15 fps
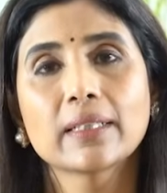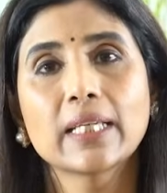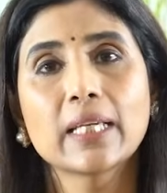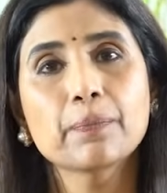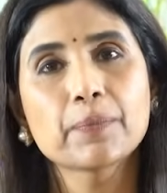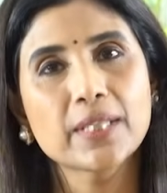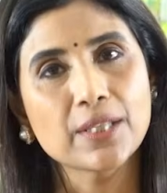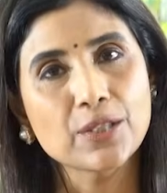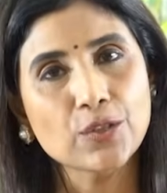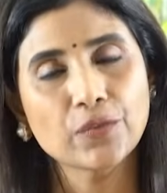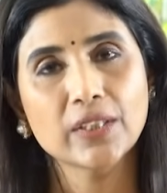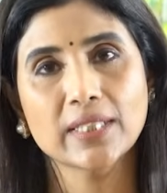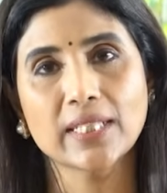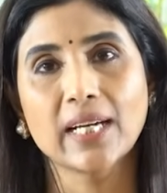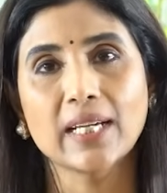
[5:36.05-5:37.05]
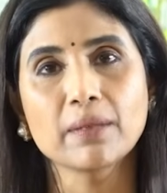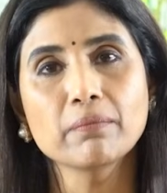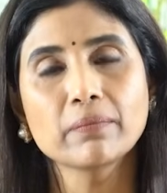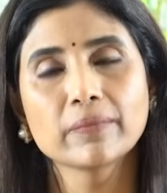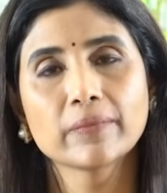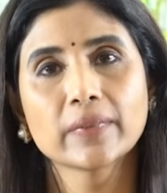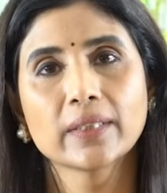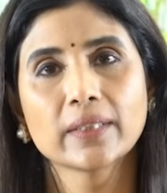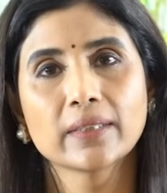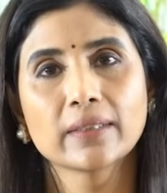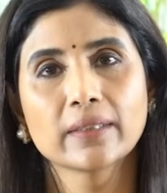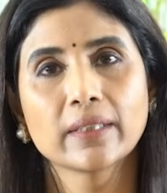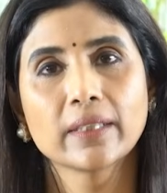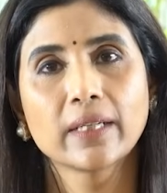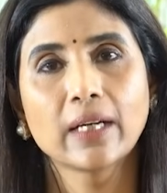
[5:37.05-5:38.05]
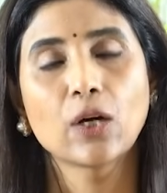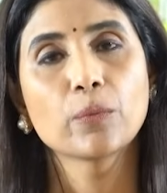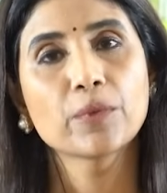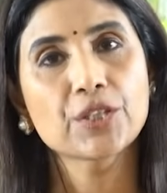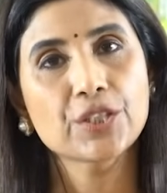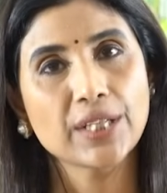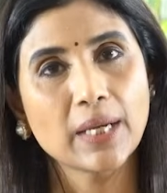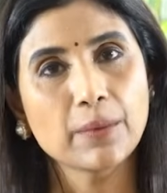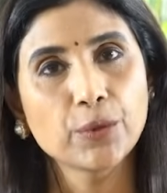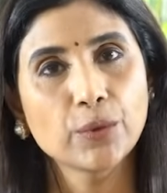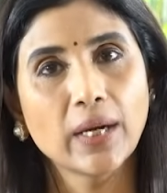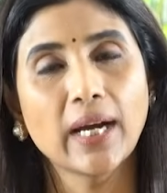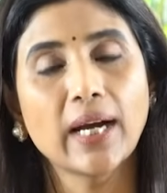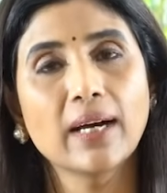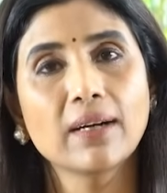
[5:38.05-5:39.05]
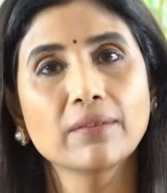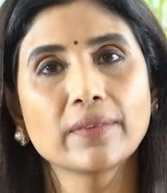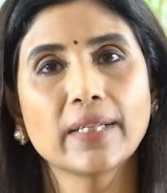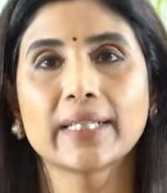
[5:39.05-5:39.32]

Keep sense of the time, how much time you have